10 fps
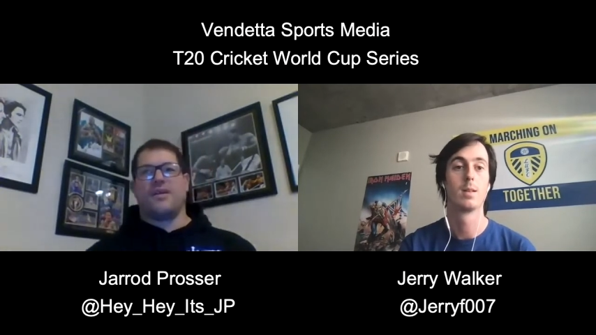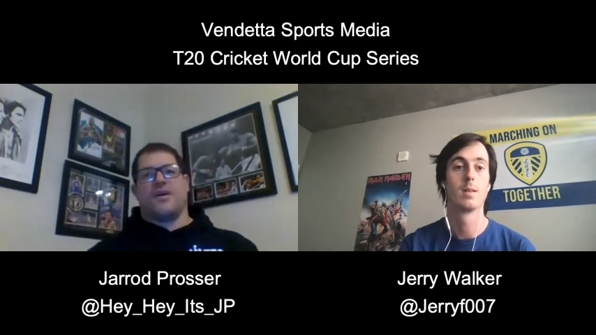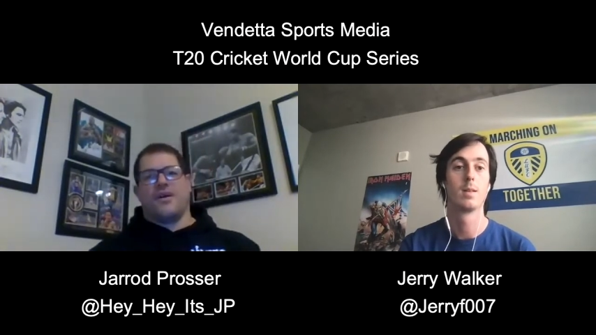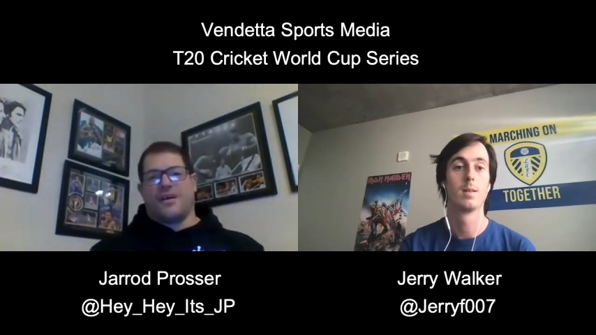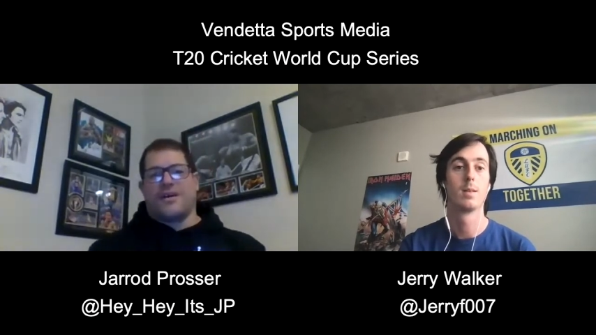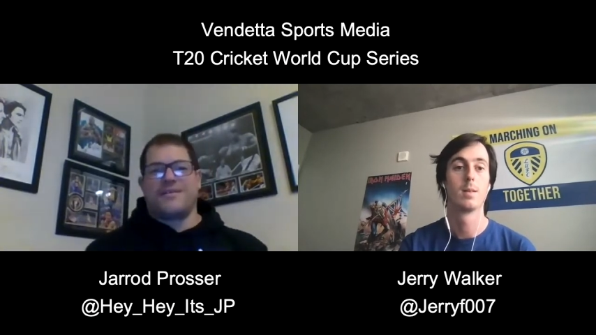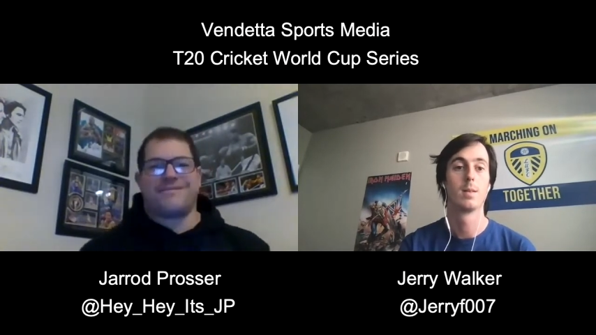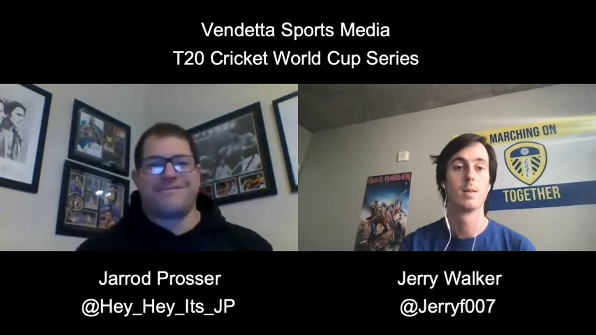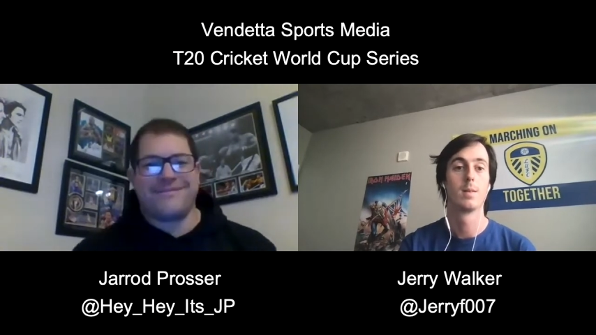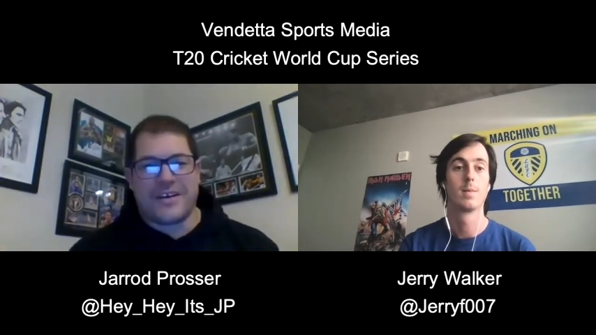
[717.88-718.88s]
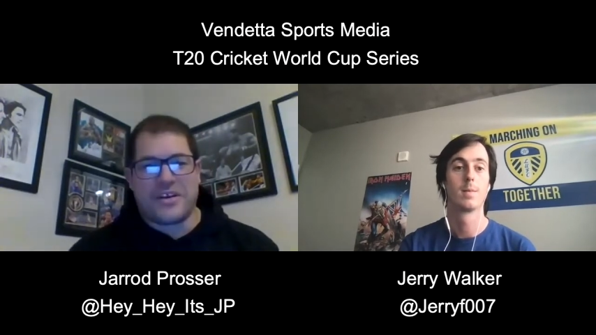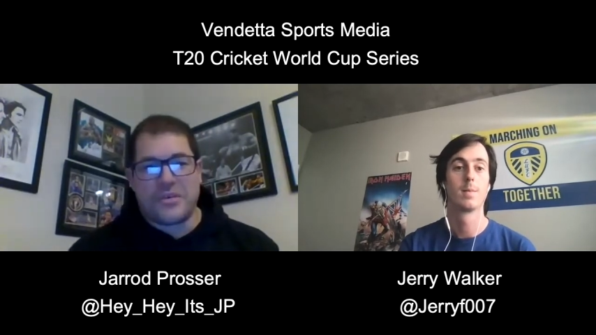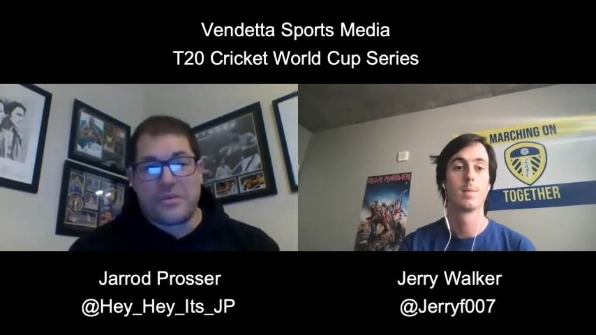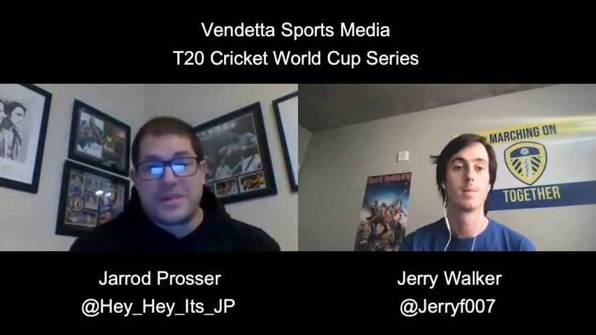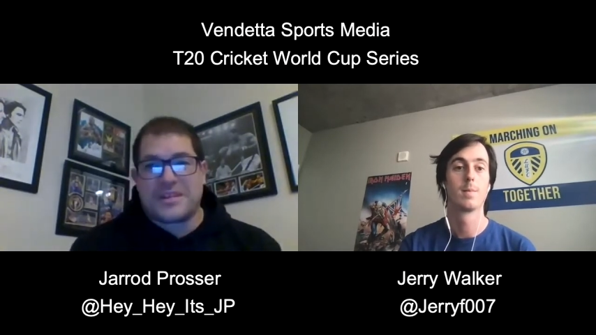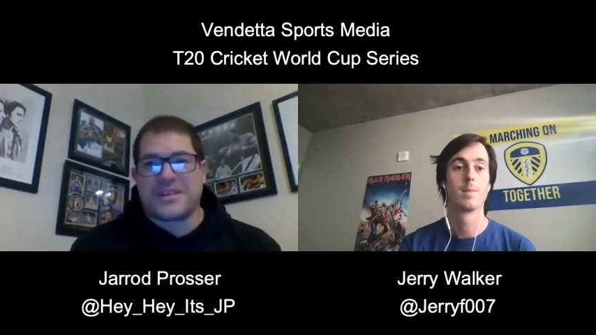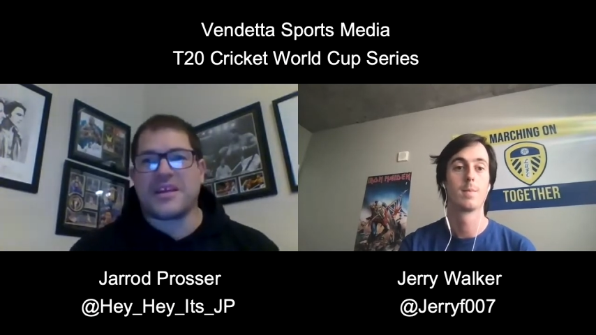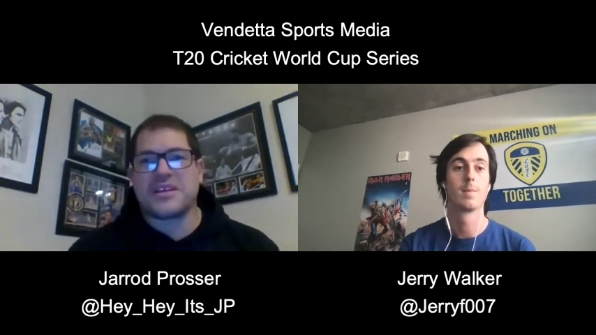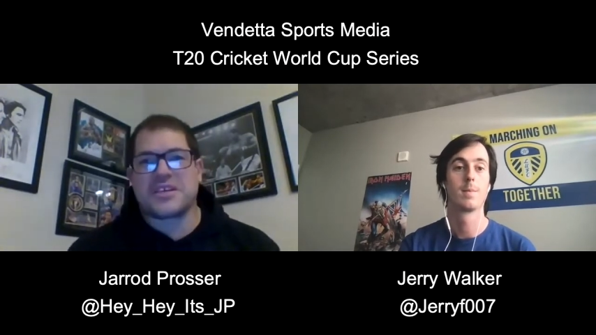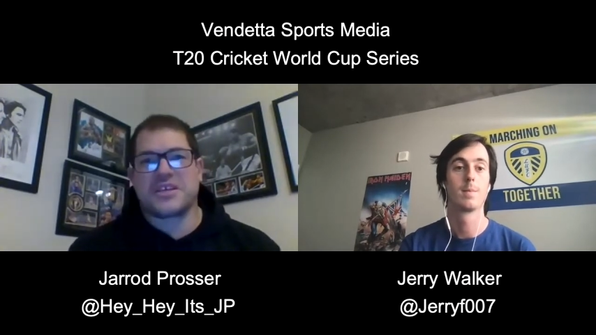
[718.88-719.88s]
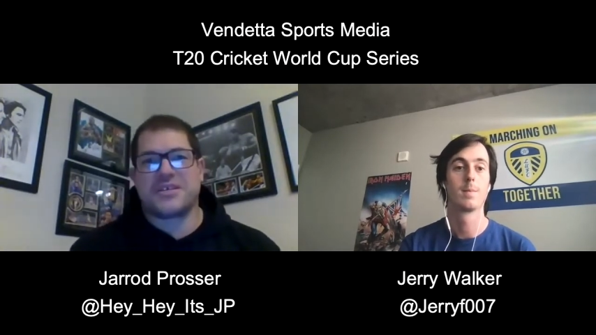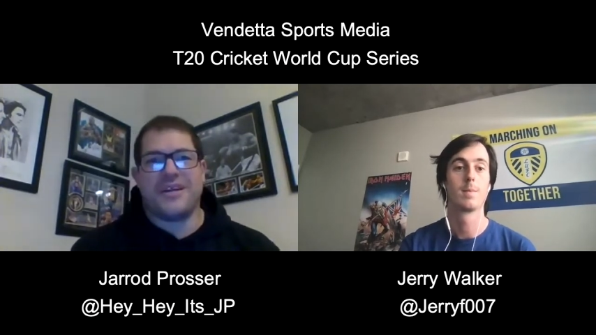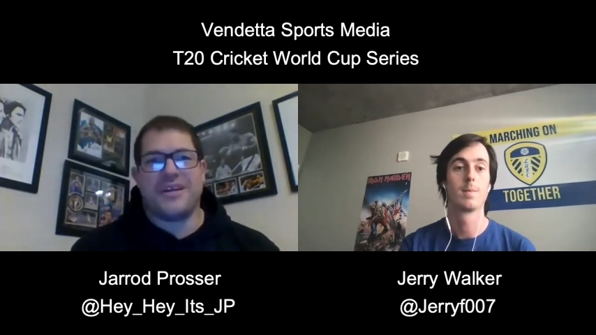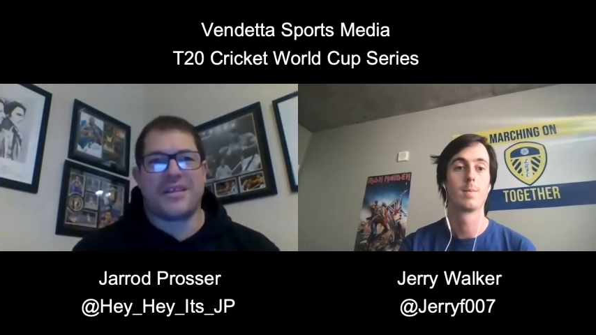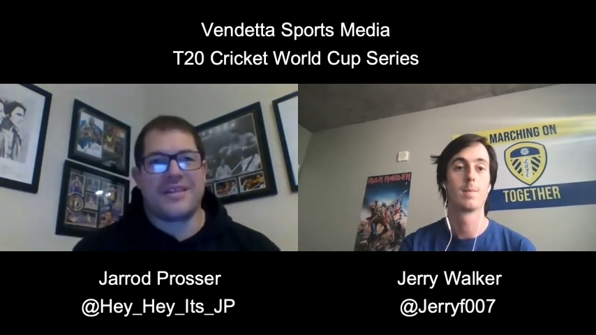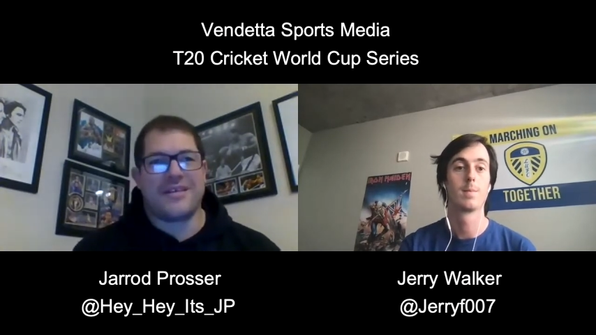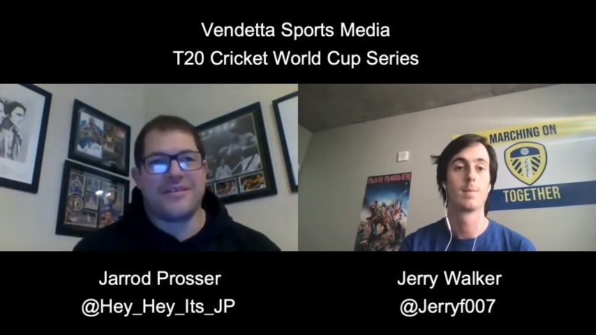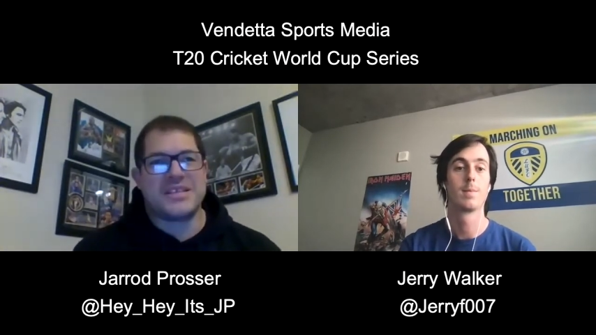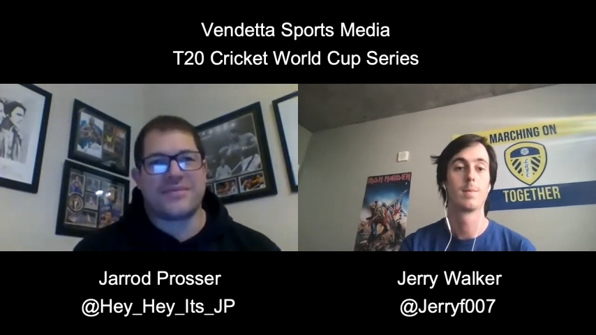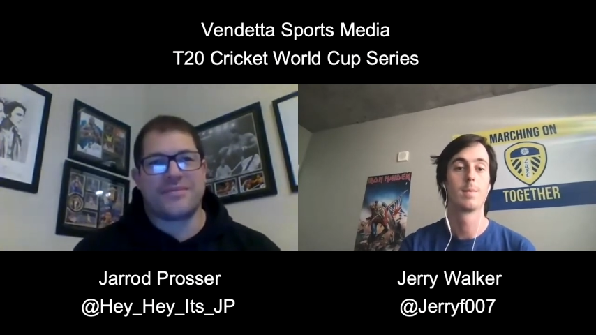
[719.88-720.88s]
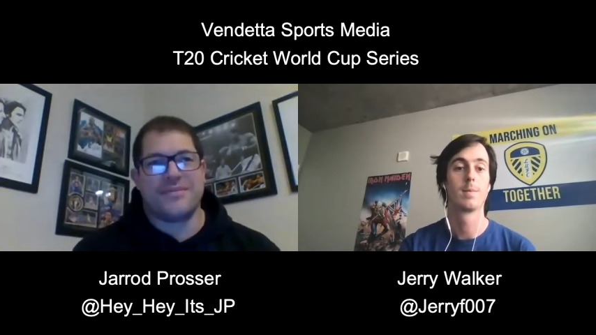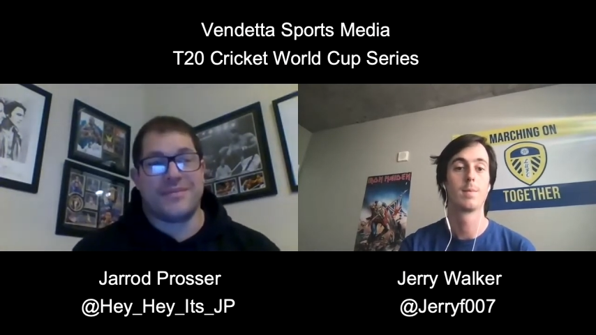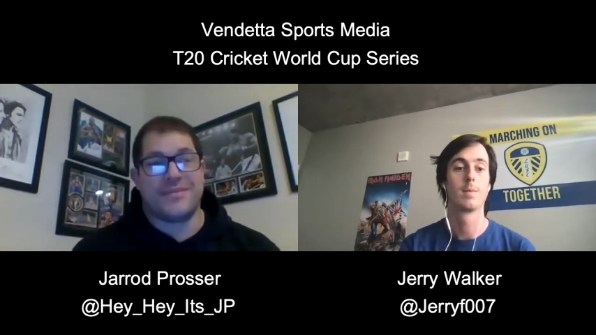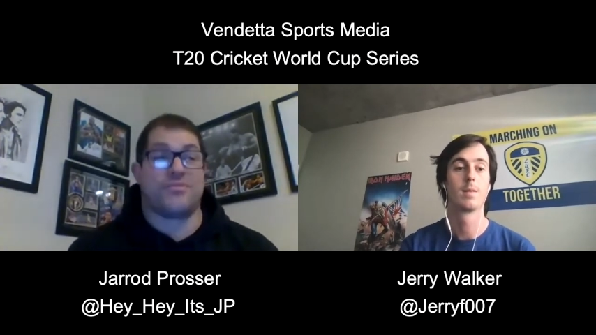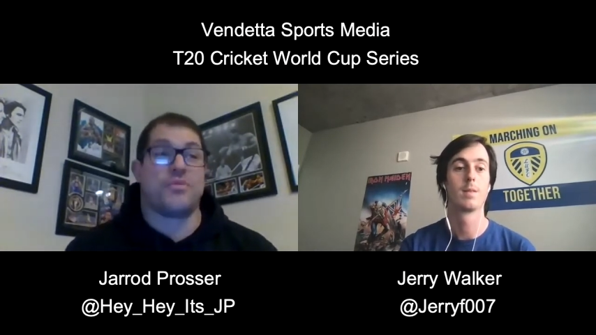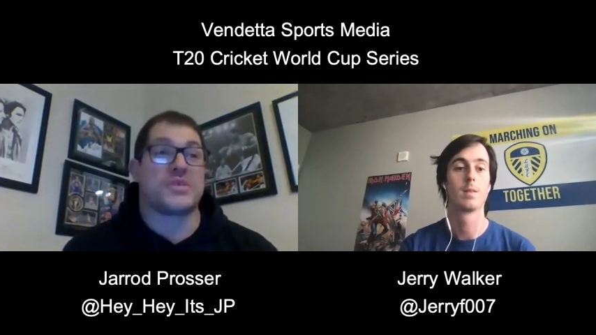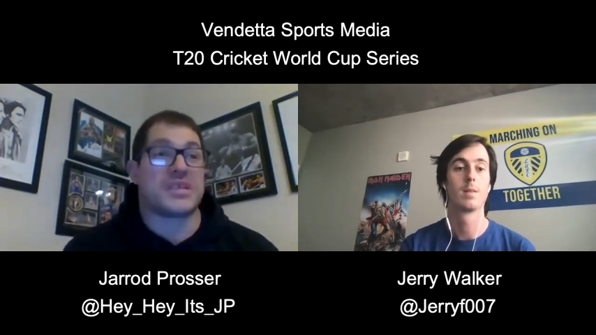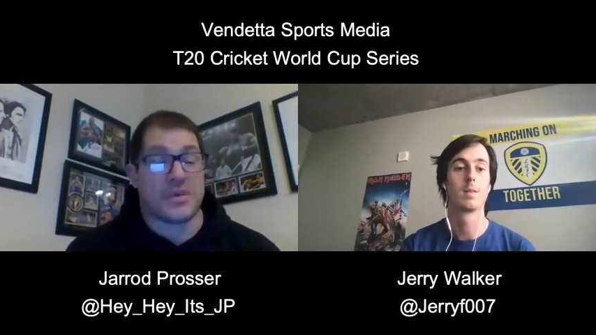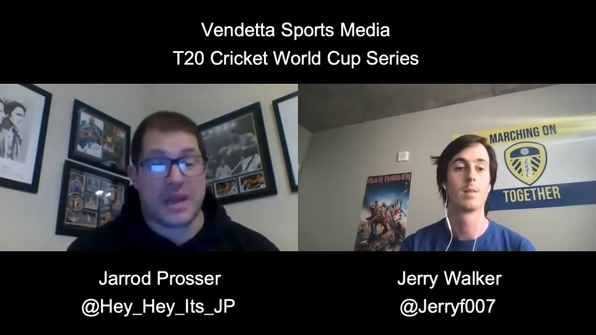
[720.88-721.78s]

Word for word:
Speaker 1: yeah, I, I, have got to admit the Dutch. You know, that there is a. I mean, we'll see what